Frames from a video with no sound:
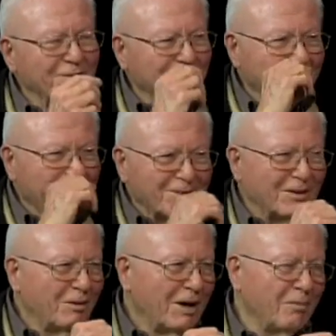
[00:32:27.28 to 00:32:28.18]
uh, I know, you
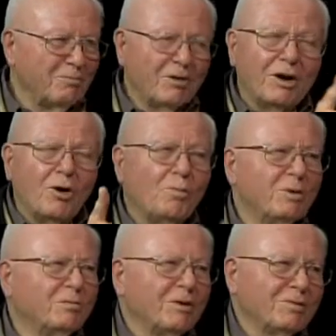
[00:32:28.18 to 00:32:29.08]
know you mean. I'm very
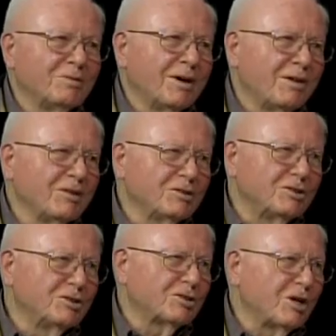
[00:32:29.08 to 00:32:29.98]
open with uh, this
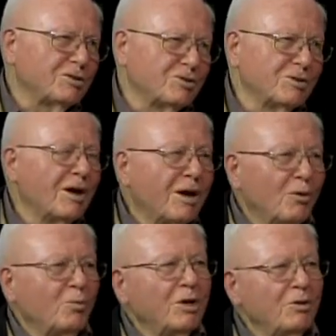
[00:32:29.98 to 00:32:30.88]
discussion.
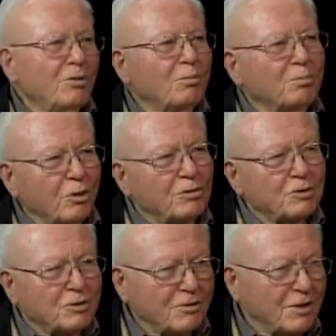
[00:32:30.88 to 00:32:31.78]
When you
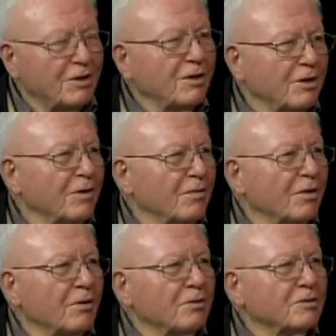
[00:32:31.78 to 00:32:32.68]
broached the, uh, you
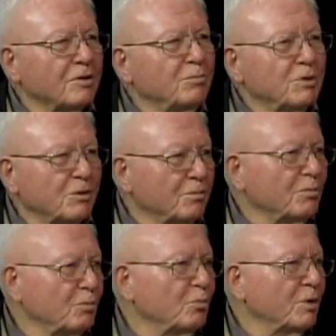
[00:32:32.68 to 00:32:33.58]
know, the subject,
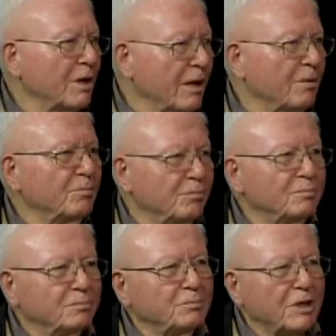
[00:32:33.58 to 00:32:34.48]
would I
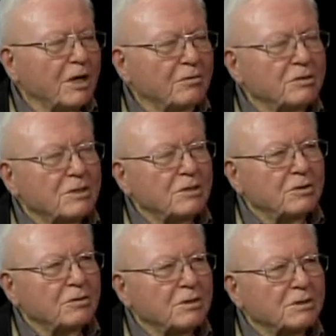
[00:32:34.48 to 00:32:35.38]
be interested in
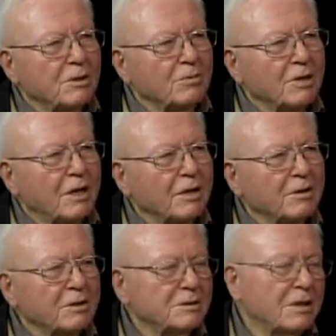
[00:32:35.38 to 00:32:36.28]
doing something yeah. like
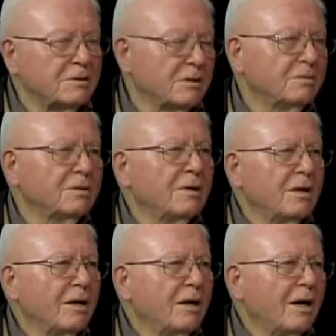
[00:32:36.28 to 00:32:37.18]
this? I said,
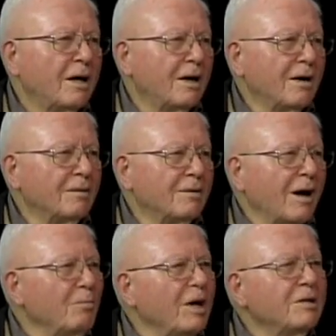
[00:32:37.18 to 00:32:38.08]
uh, I
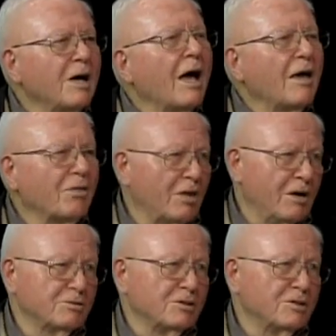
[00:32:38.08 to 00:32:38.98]
may die a
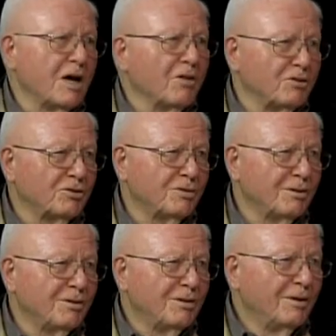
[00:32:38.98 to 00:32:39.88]
thousand deaths. Right.